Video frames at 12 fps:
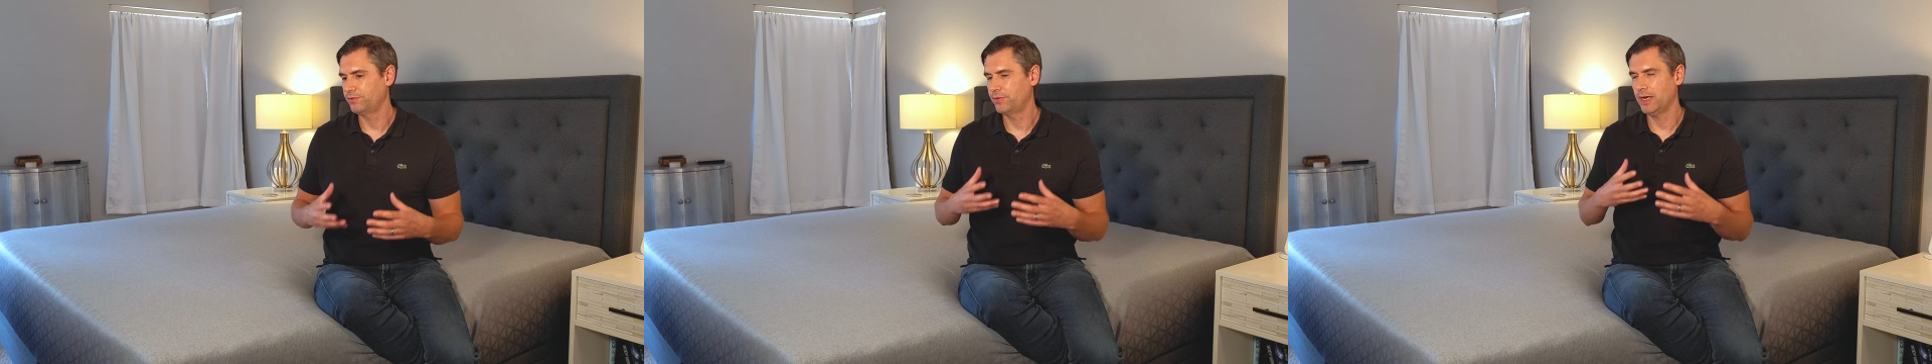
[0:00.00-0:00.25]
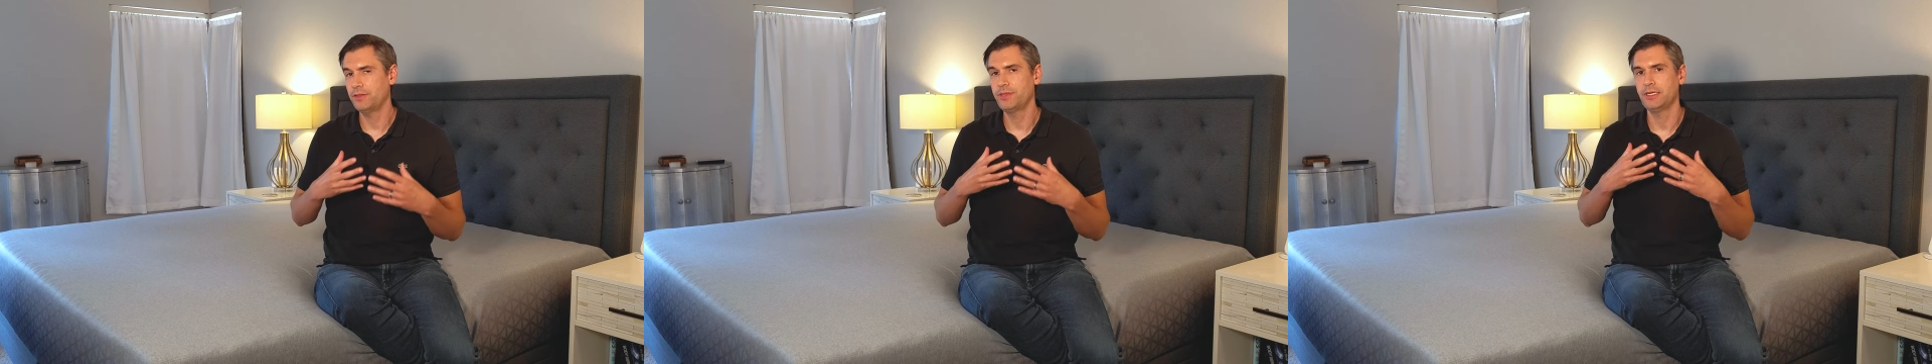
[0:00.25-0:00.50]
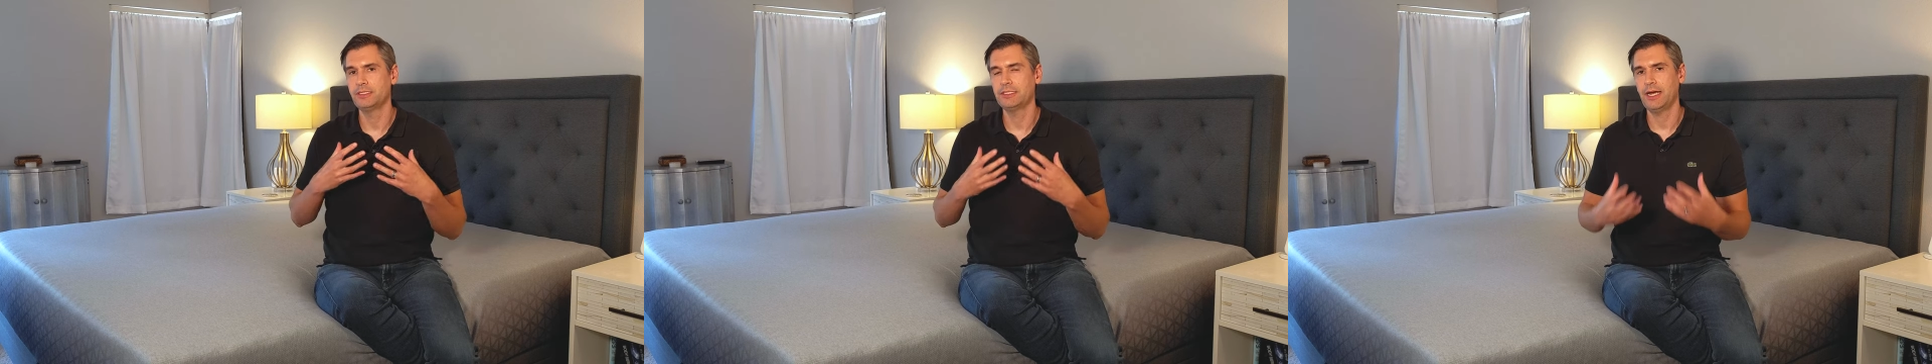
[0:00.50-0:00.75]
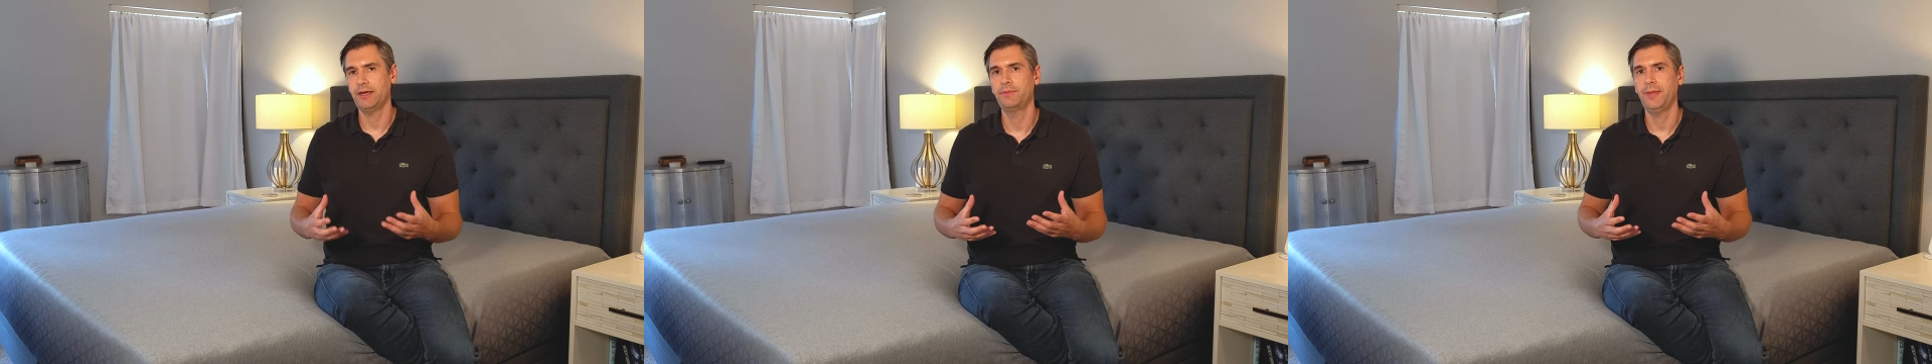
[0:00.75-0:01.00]
throughout the
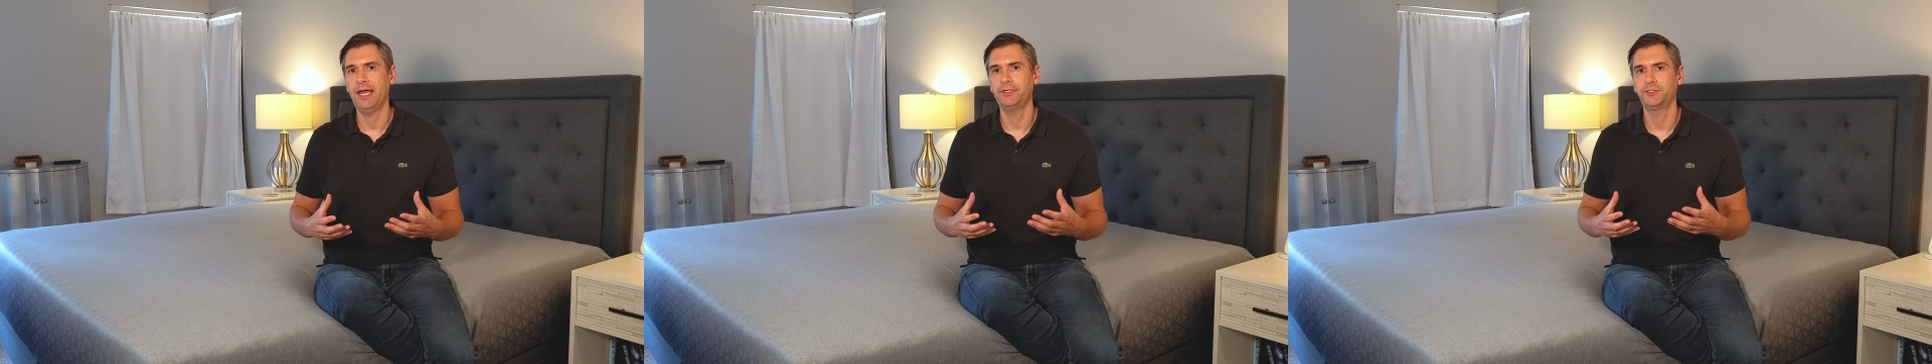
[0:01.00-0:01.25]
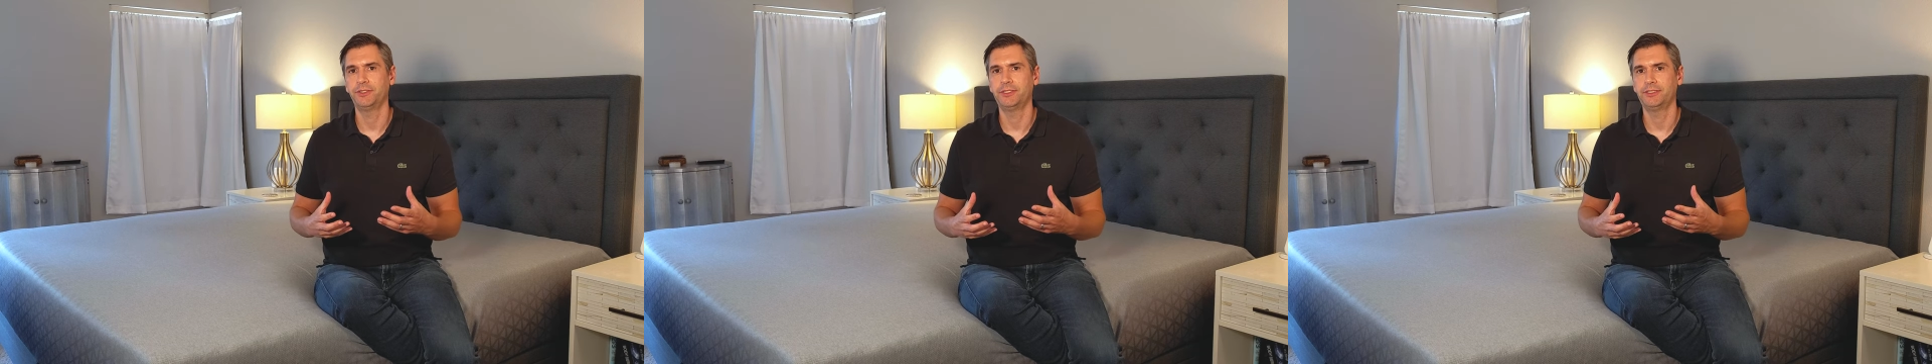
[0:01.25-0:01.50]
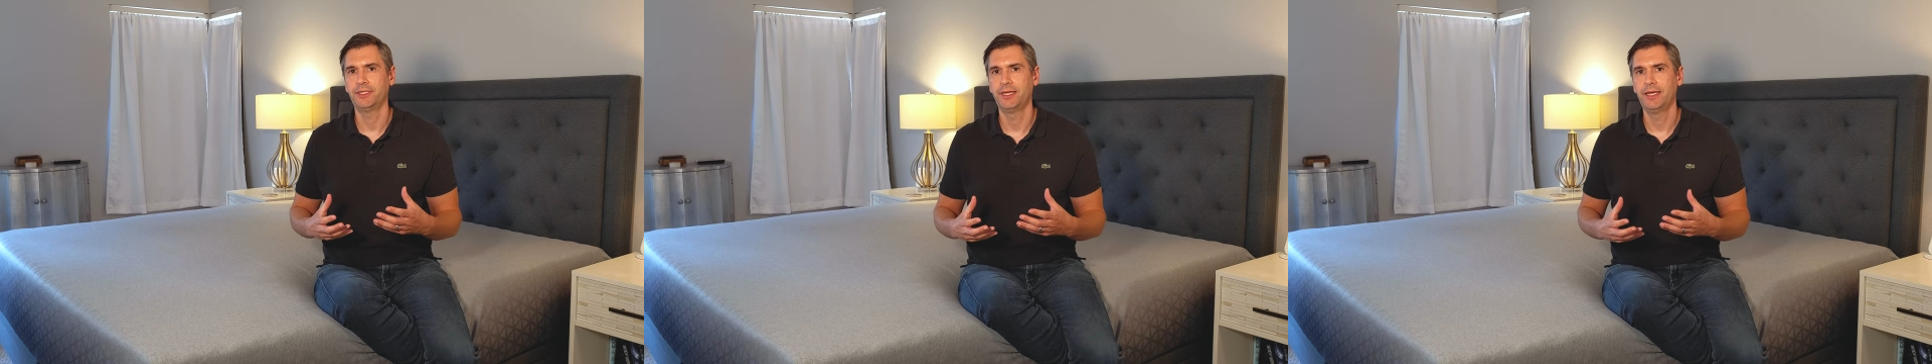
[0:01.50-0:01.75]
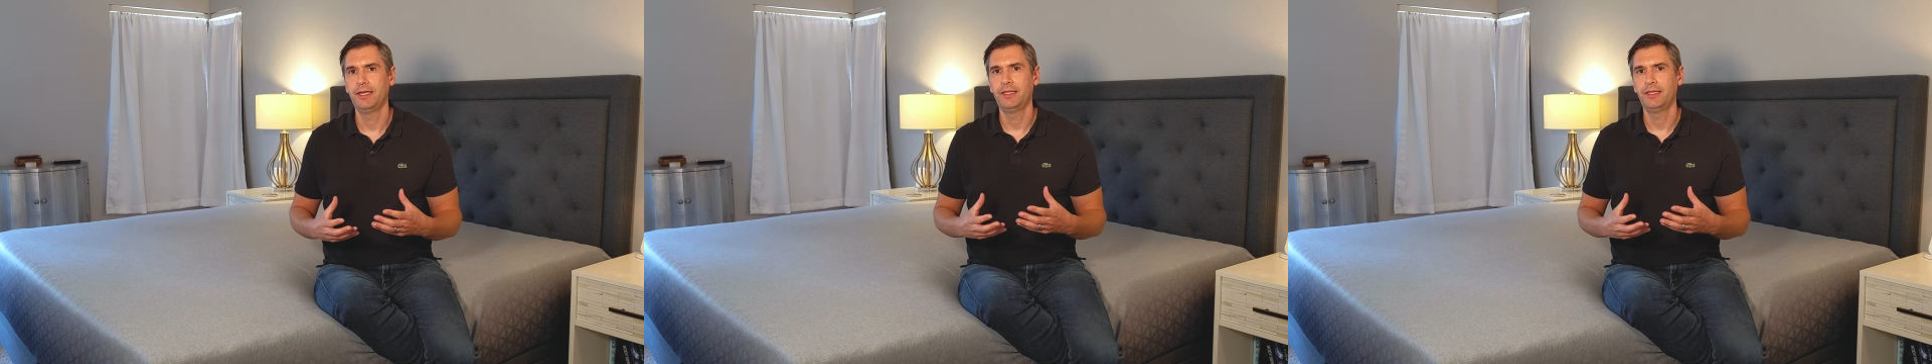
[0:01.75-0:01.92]
entire mattress,